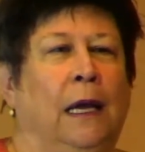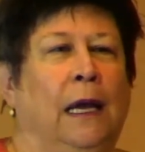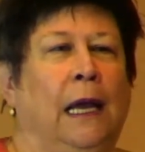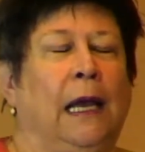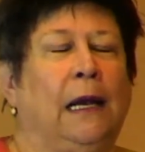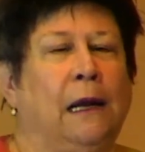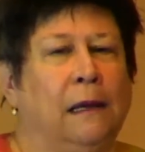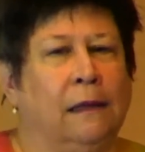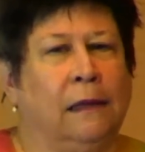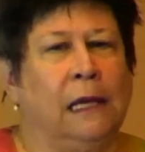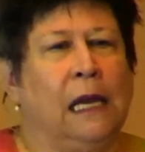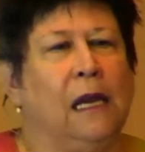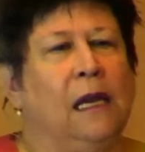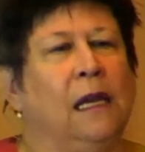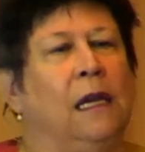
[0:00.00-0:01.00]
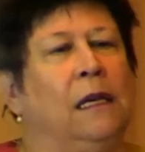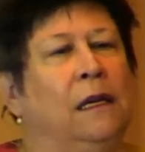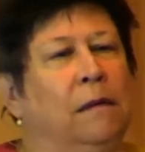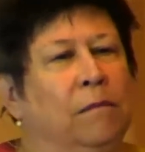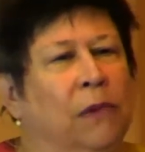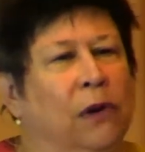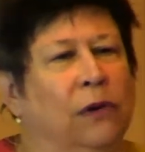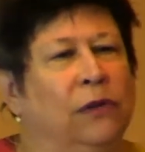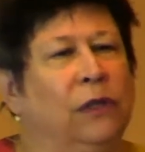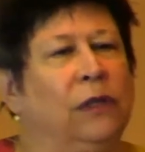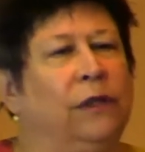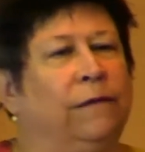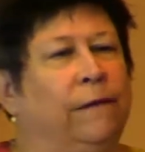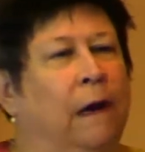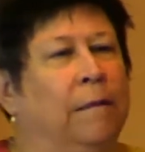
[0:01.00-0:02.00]
And I think it
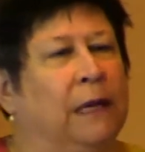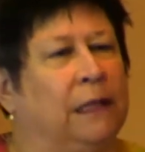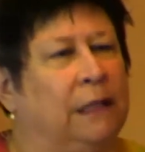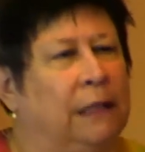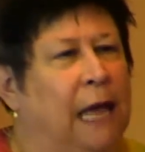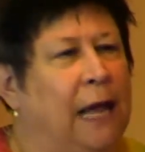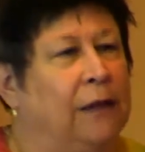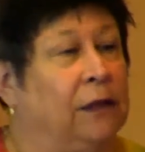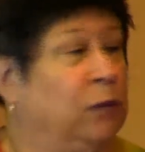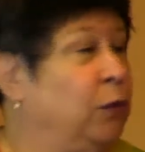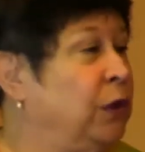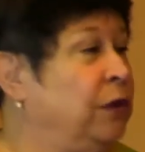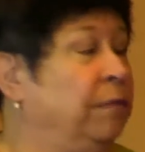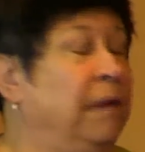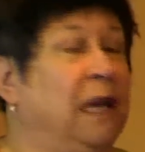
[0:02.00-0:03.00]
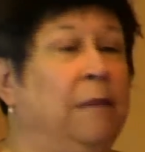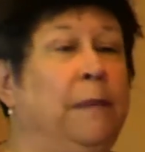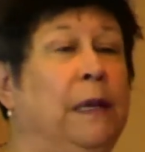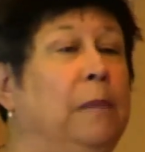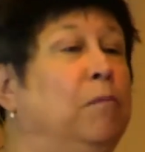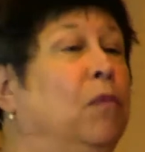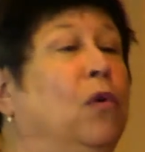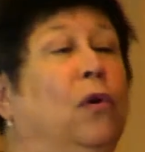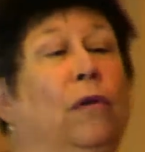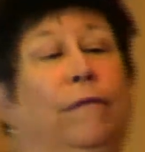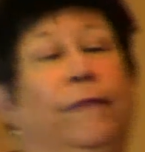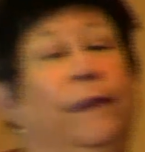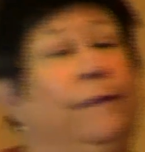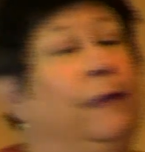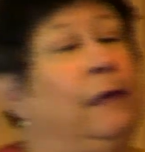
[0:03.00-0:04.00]
emerges from a sense which may be more
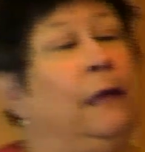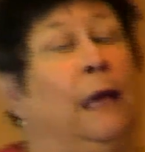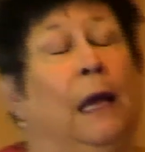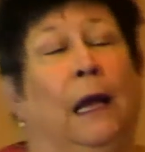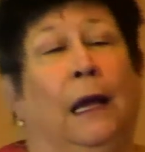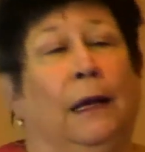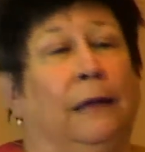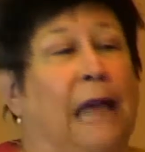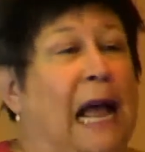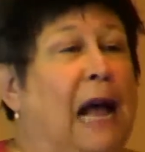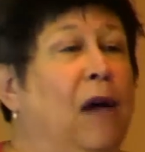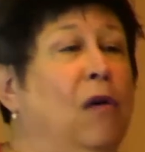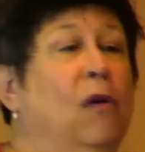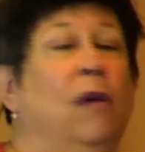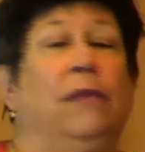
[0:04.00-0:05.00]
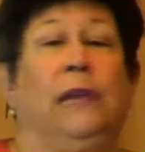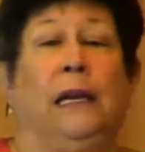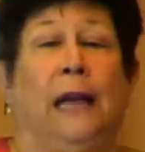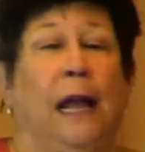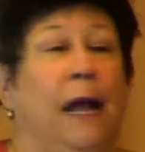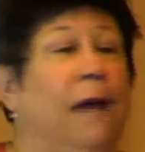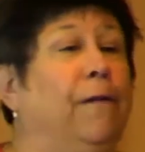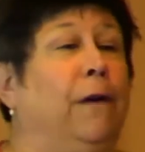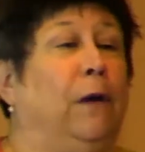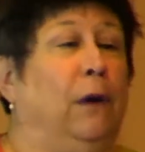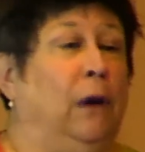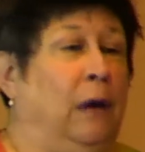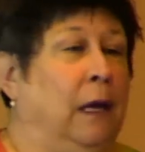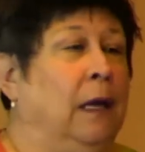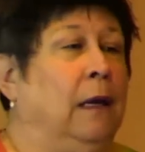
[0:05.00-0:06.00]
vivid now than
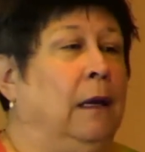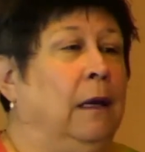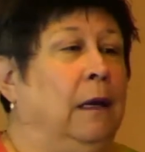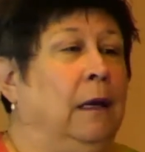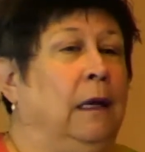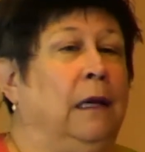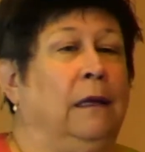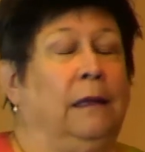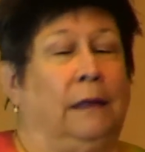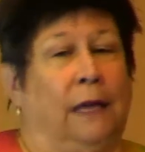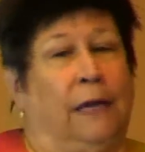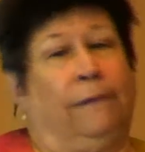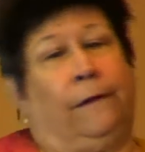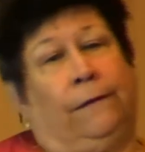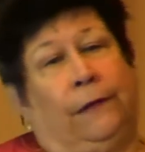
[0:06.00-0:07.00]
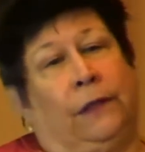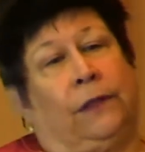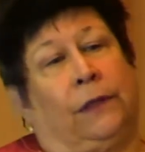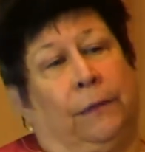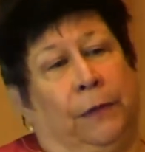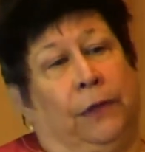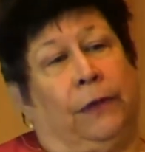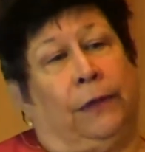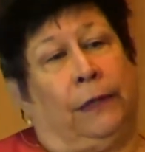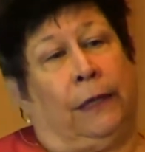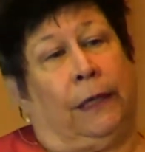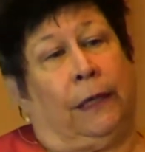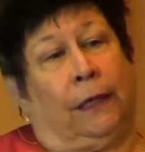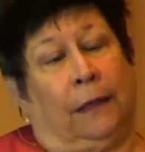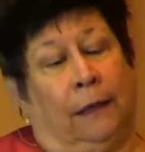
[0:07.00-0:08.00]
ever in the life of this
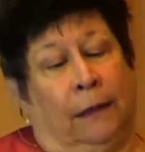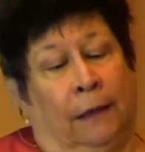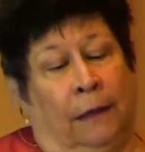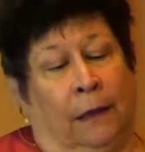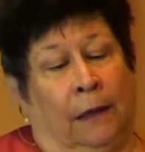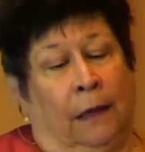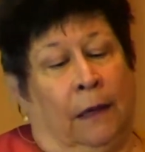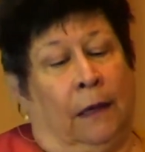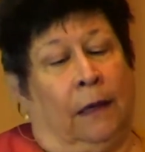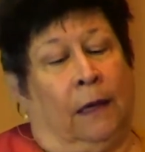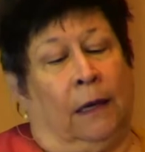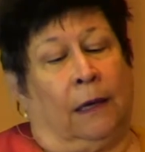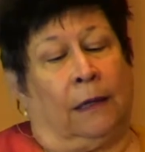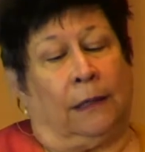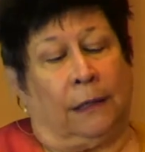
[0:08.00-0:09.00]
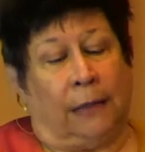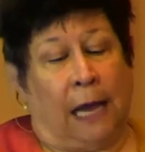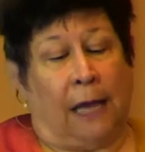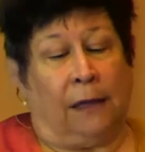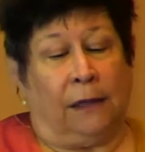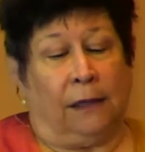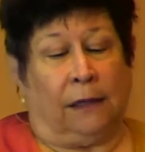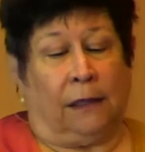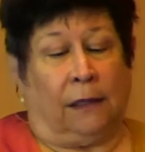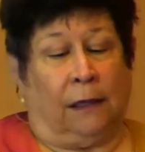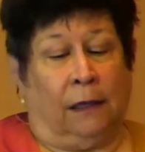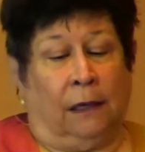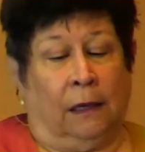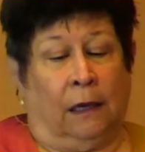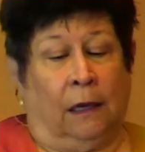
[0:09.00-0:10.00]
community, a sense
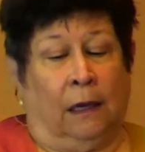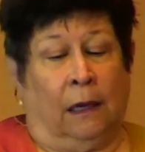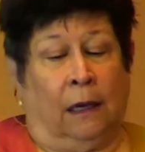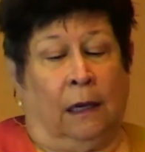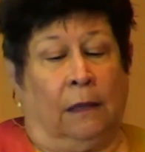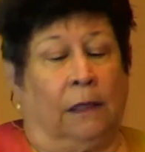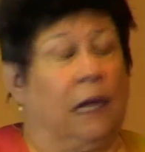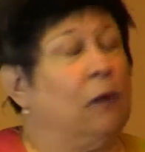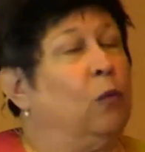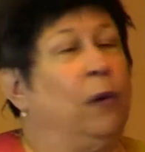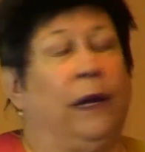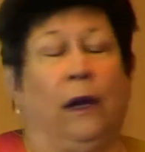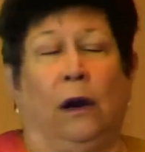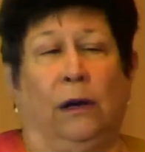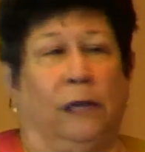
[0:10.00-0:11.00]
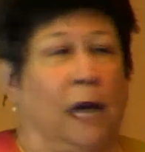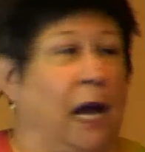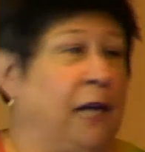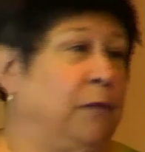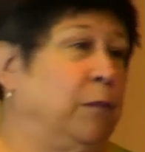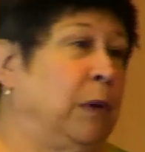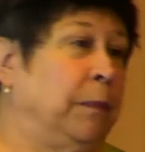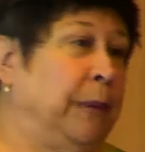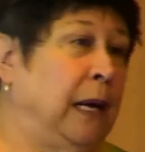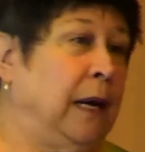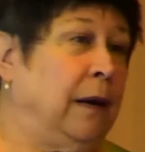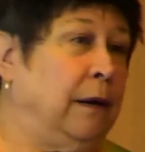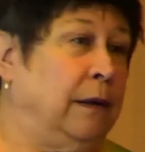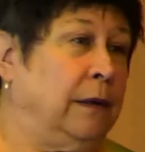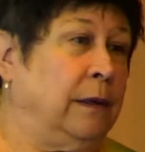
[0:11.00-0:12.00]
that we are not
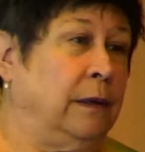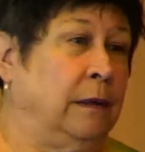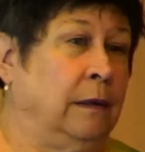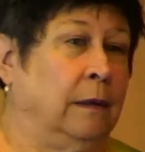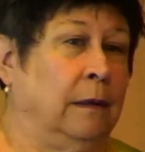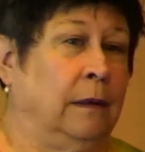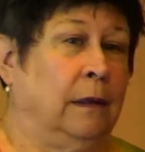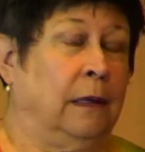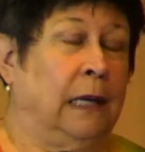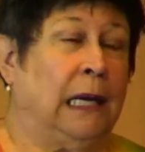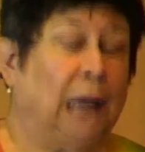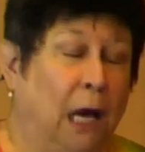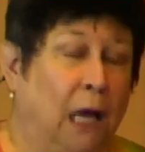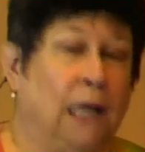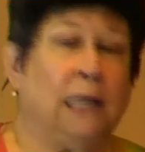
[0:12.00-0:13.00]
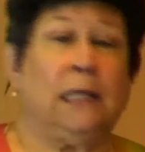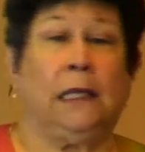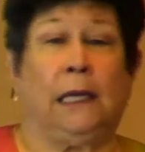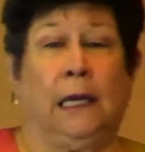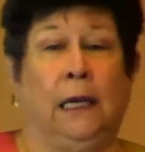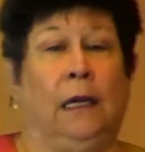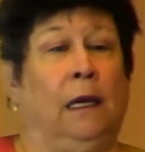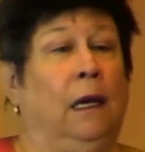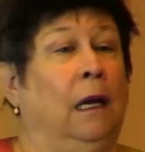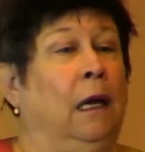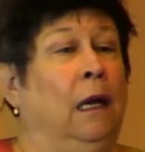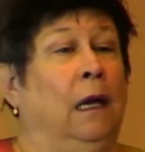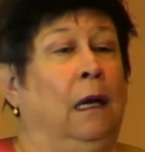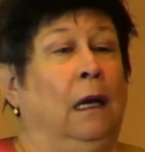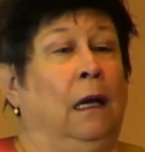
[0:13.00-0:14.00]
prepared. And honestly,
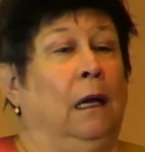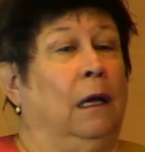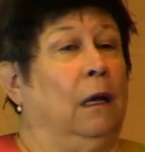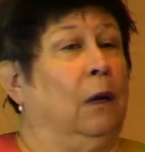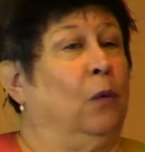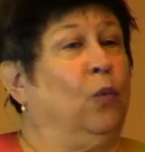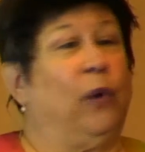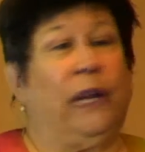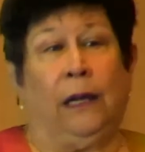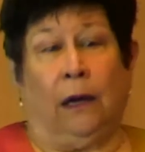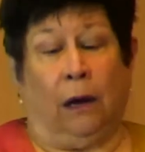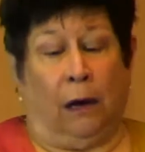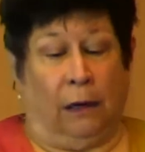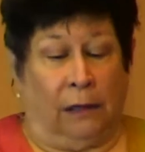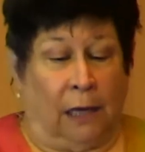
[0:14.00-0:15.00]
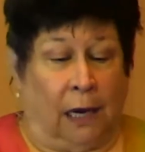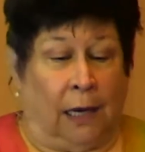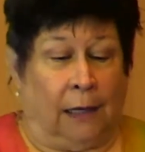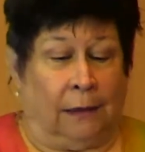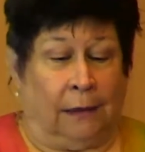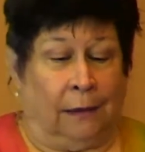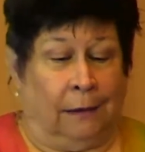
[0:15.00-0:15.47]
we are not.